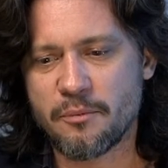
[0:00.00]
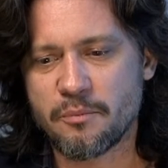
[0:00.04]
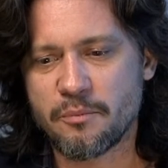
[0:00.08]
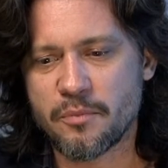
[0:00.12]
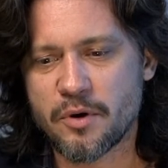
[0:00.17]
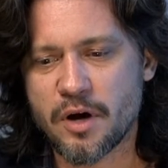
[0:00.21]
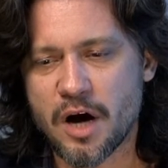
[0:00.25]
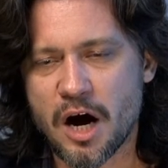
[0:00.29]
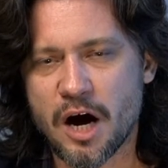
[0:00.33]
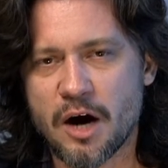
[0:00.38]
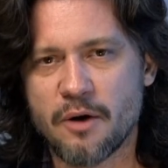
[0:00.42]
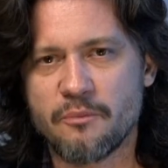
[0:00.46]

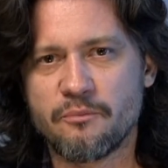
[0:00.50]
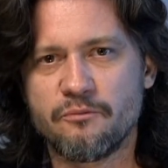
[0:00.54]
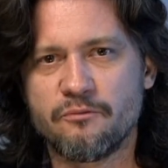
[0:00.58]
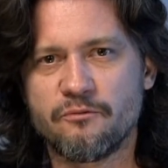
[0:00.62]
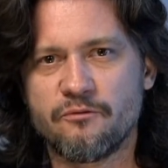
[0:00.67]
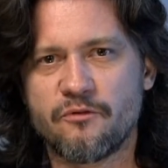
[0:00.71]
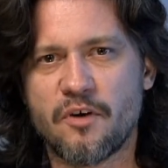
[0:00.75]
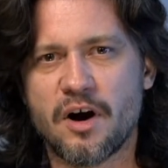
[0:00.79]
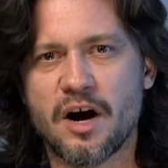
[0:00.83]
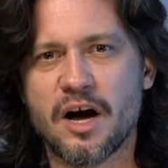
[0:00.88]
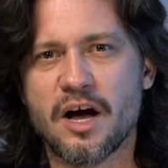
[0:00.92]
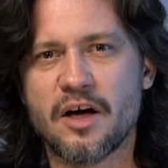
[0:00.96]
come
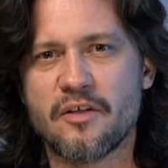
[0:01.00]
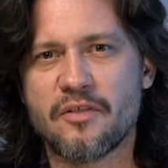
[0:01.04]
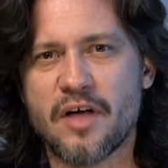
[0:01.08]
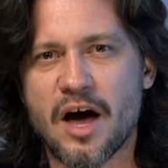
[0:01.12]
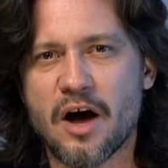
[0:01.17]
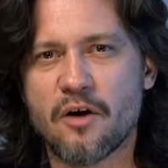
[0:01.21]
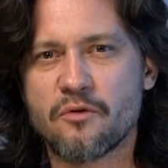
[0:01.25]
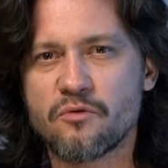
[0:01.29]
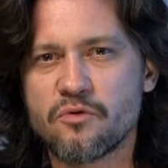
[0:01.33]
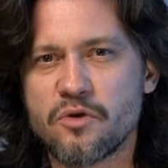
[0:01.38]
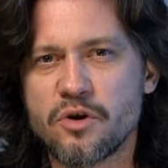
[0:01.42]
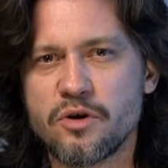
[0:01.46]
via
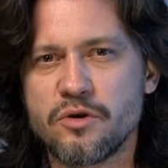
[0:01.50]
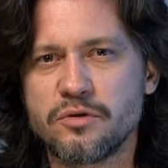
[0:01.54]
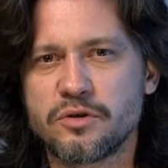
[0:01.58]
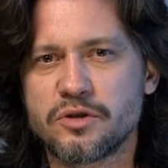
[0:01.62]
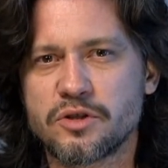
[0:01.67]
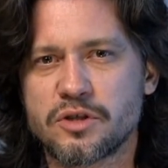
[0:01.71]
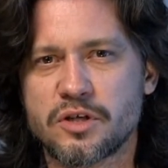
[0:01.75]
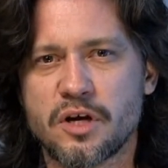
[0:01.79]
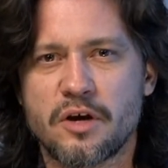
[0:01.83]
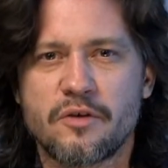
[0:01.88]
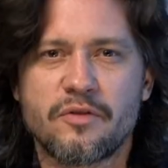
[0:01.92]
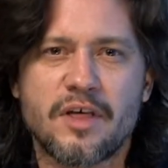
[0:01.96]
that route.
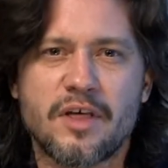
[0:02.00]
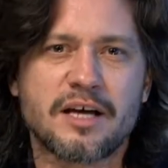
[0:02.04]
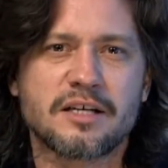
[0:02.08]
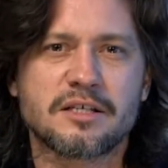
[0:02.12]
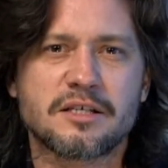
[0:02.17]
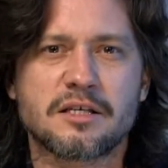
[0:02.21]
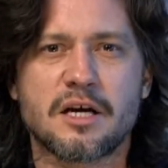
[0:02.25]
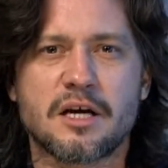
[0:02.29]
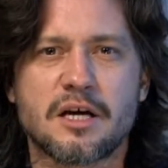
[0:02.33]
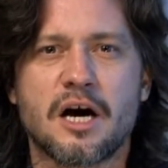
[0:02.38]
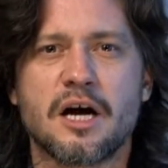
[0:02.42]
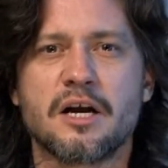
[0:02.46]
So that's
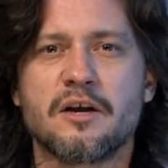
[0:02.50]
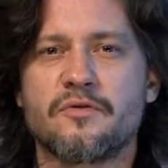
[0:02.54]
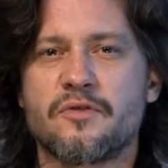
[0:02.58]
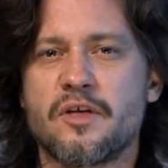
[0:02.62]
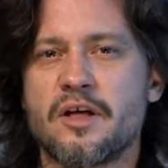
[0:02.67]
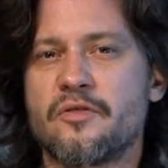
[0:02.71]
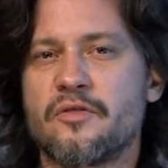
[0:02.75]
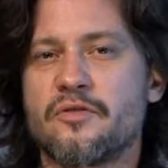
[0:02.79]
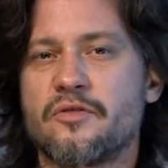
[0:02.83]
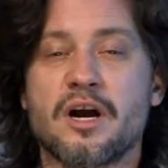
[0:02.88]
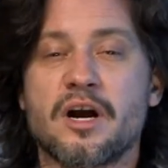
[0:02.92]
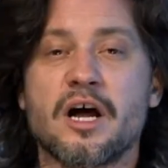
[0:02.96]
the kind of
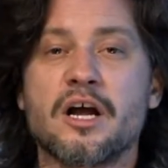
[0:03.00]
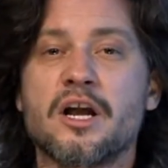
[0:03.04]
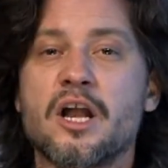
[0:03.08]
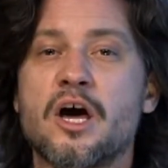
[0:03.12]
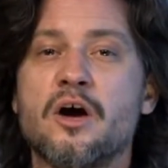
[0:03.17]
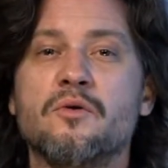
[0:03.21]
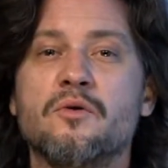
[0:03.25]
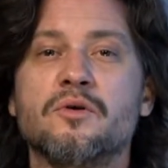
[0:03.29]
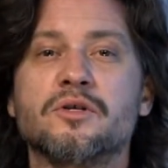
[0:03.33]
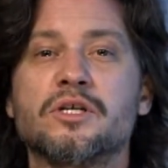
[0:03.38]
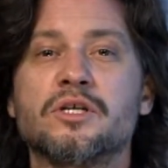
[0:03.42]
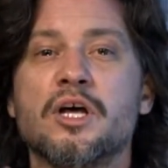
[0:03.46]
thing that I
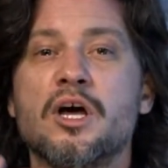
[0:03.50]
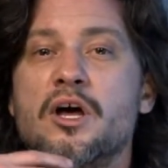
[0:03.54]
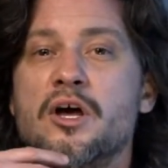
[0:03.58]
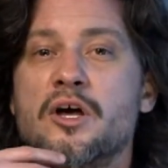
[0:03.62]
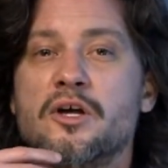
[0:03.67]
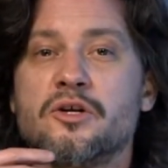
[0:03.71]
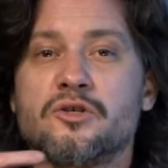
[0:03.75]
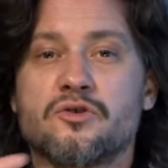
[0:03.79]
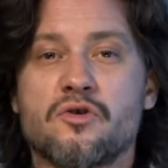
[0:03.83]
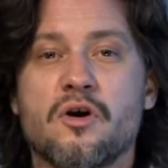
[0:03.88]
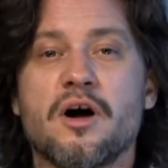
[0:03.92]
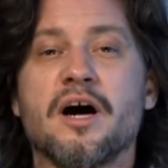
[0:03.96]
know is
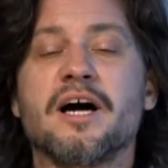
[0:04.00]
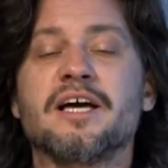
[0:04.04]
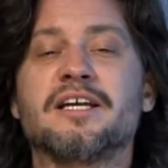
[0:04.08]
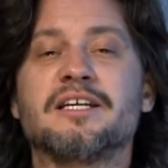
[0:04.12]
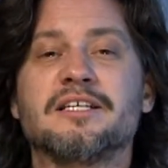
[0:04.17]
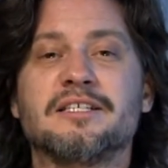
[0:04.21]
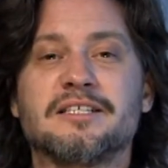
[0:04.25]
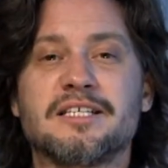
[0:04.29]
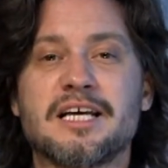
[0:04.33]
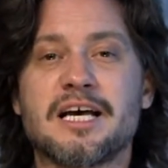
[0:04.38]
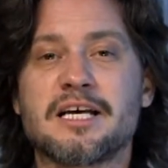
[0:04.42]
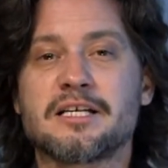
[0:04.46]
tried
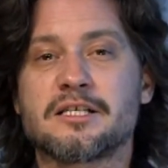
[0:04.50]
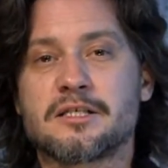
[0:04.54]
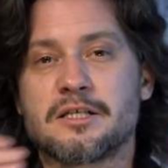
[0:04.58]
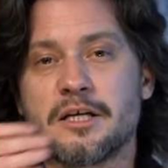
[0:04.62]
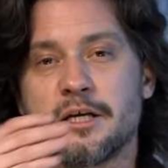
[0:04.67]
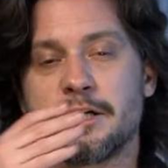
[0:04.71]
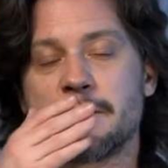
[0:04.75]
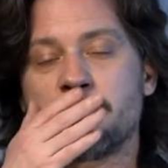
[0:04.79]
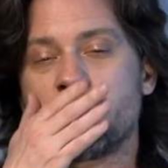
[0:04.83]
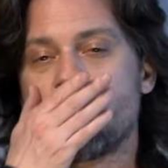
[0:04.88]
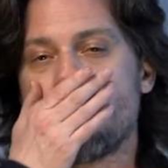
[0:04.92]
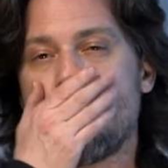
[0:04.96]
and
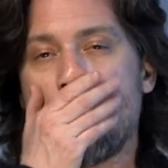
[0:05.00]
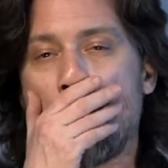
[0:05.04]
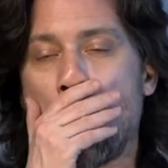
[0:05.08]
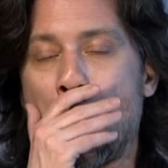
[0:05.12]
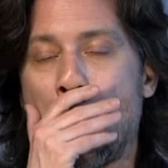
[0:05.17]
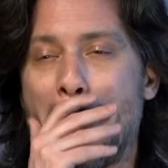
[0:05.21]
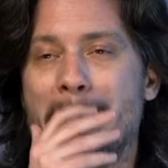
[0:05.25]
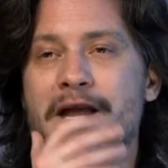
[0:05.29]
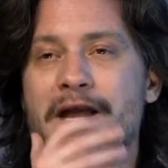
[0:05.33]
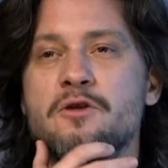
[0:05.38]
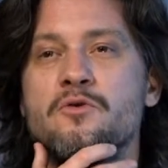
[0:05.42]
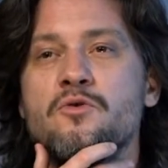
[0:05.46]
tested,
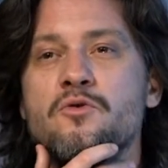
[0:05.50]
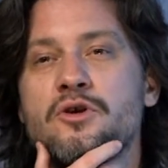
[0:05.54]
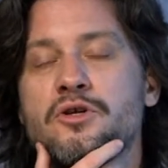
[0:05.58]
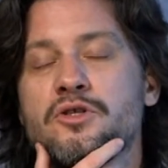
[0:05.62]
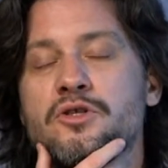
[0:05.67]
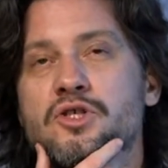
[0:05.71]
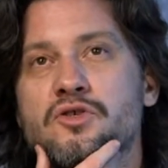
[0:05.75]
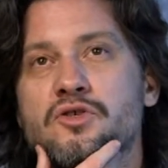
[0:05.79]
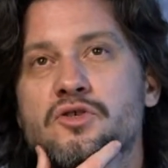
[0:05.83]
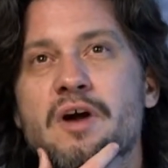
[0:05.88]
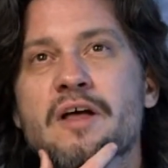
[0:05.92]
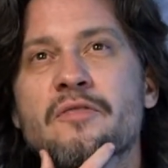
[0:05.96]
and you could
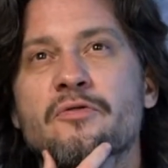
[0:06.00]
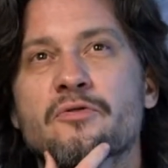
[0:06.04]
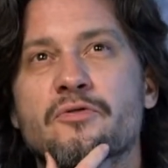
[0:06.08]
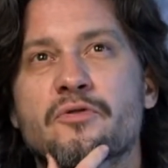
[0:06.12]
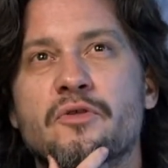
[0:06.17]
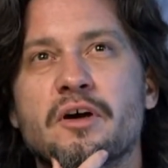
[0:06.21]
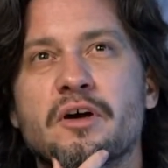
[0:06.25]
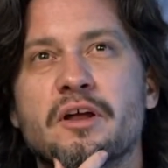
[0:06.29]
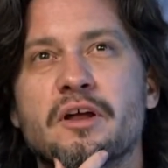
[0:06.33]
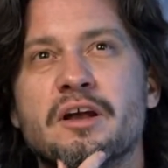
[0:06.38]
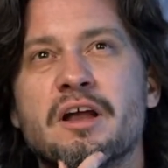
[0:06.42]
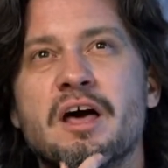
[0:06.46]

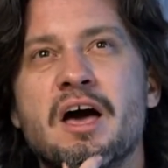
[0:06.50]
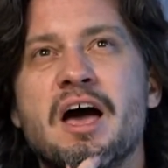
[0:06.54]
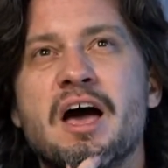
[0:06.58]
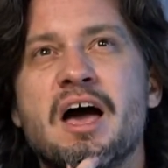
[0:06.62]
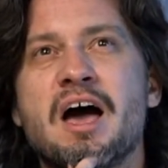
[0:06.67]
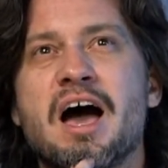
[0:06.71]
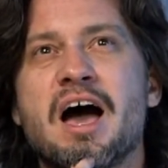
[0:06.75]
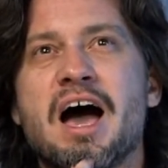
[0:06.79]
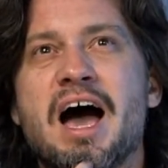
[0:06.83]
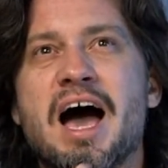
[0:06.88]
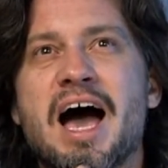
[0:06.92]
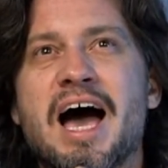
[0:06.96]
strengthen,
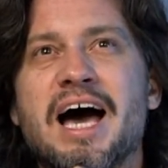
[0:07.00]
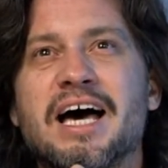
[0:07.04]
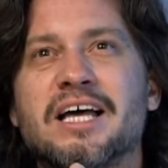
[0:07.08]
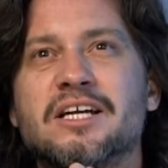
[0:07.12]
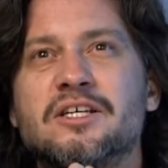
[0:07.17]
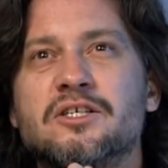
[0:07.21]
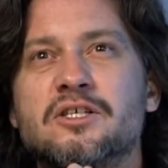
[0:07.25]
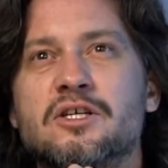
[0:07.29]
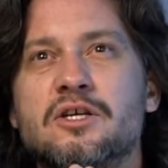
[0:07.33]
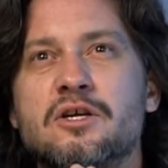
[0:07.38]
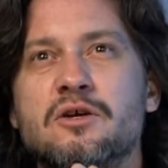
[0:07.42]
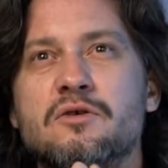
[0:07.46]

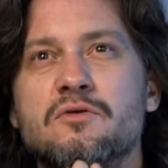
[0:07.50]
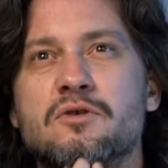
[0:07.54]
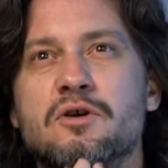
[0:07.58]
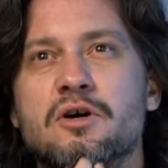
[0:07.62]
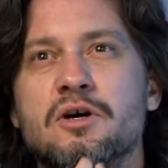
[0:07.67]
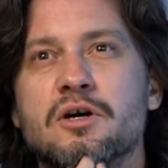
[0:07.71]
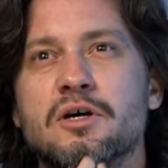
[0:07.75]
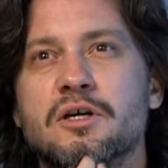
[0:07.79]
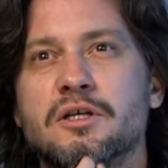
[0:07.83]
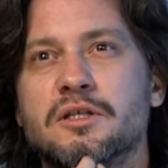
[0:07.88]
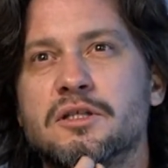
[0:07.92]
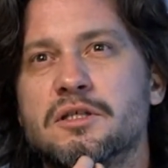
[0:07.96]
and you
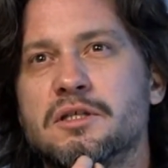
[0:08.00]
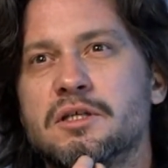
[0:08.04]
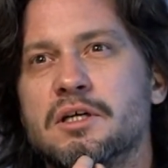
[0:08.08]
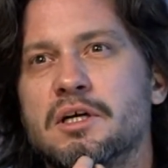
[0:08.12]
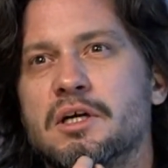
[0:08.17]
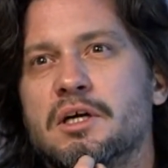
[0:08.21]
could,